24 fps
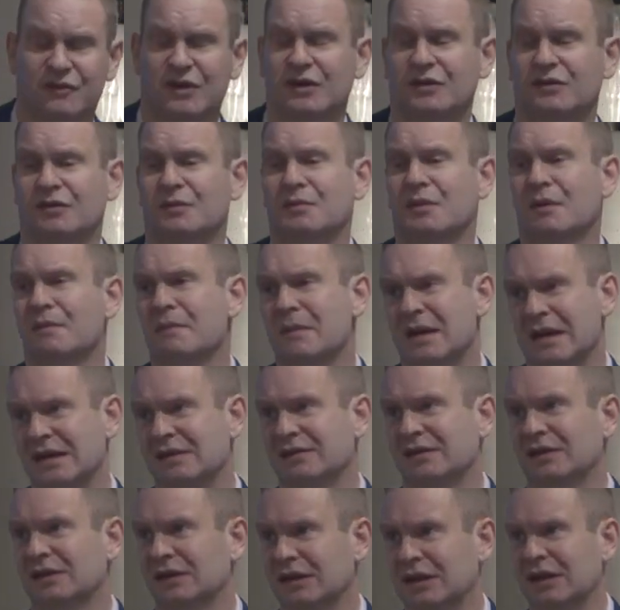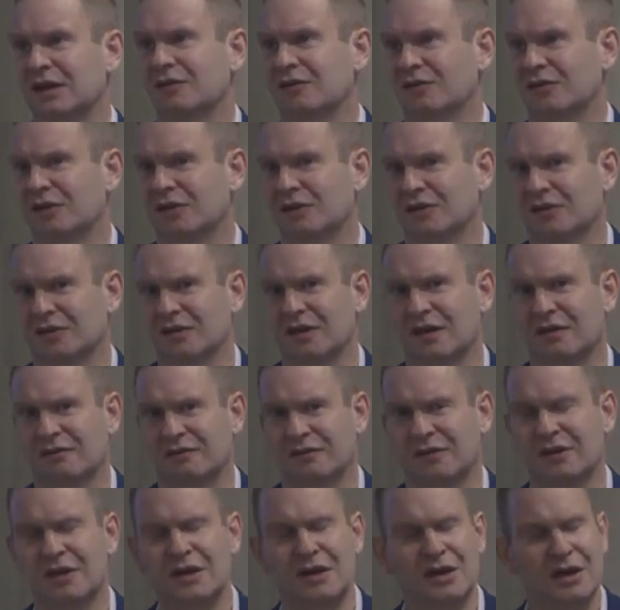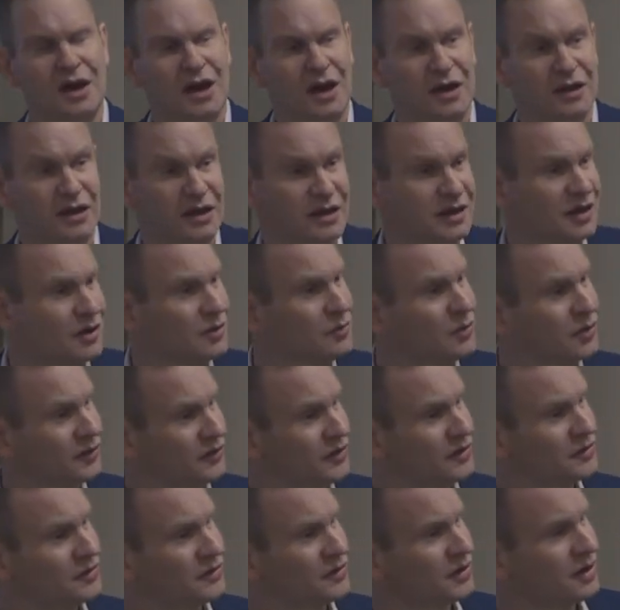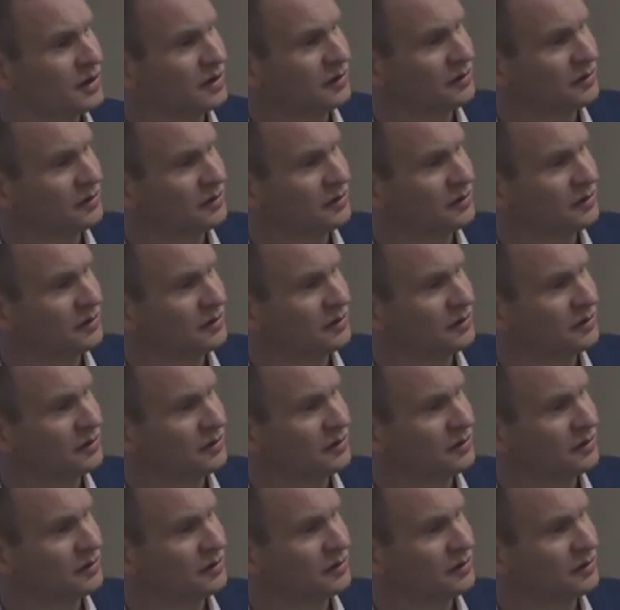found some amazingly interesting stuff. You know, what's interesting